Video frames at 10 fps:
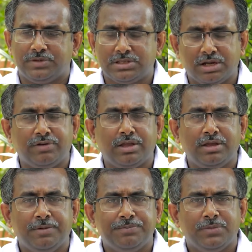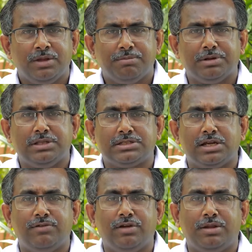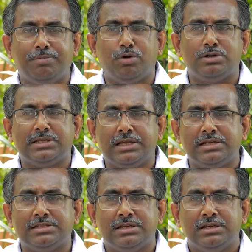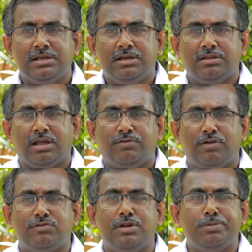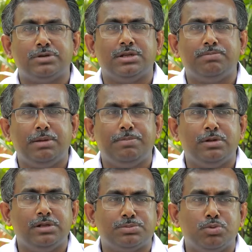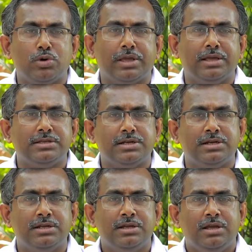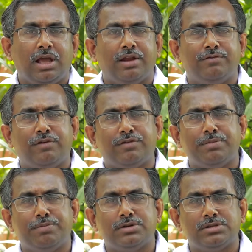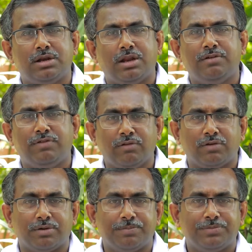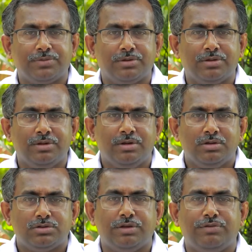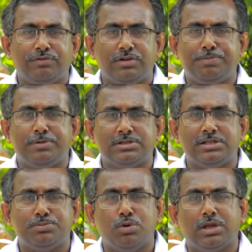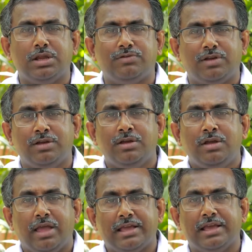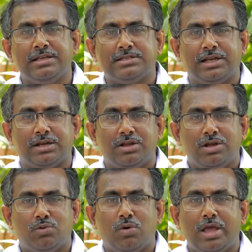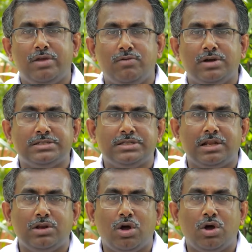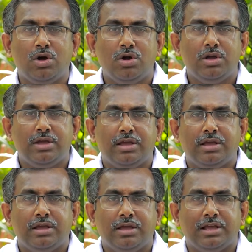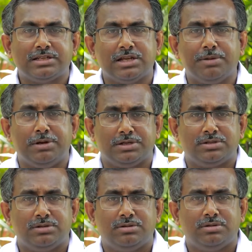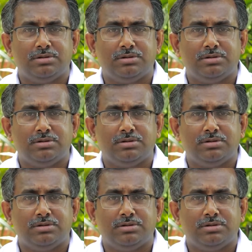survey, but the survey report says that 50% people spoke against it and 50% in favor. So if 50% spoke against it, why was the law established?